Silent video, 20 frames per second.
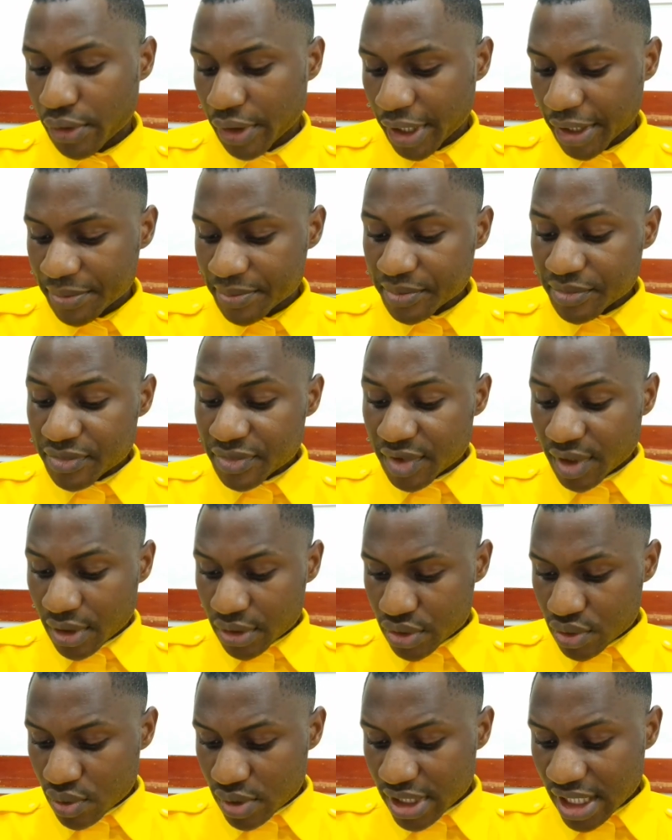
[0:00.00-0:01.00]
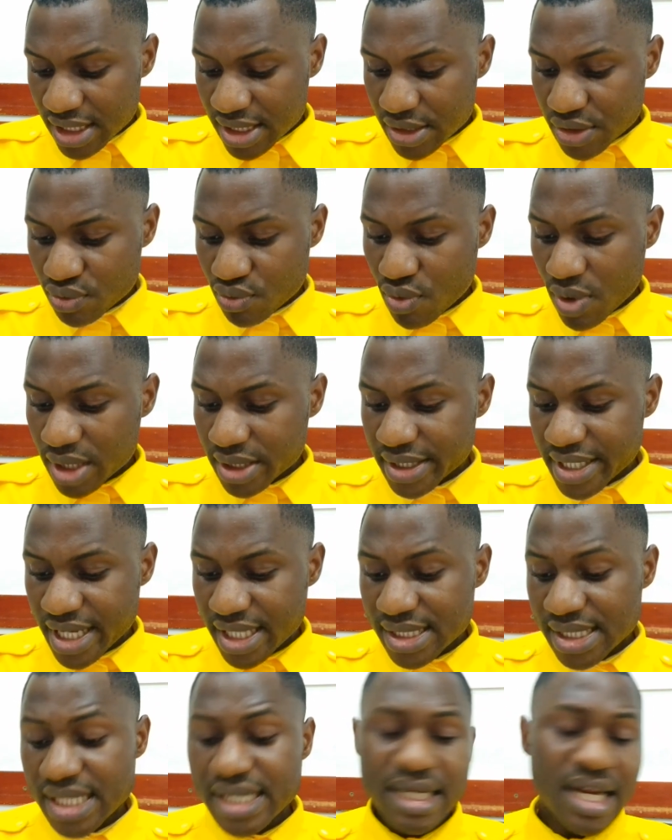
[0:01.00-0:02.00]
All right, so that is what
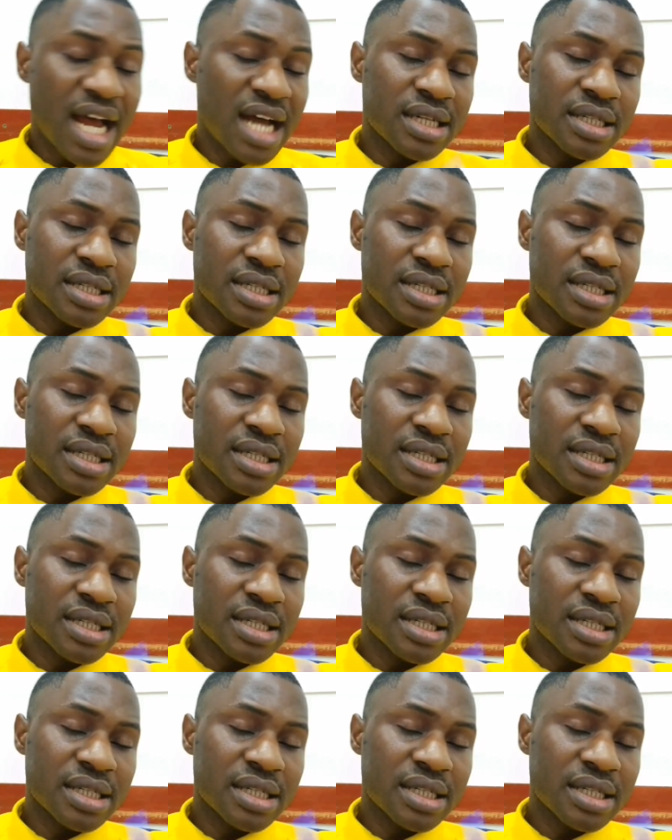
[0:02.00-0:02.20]
they are saying.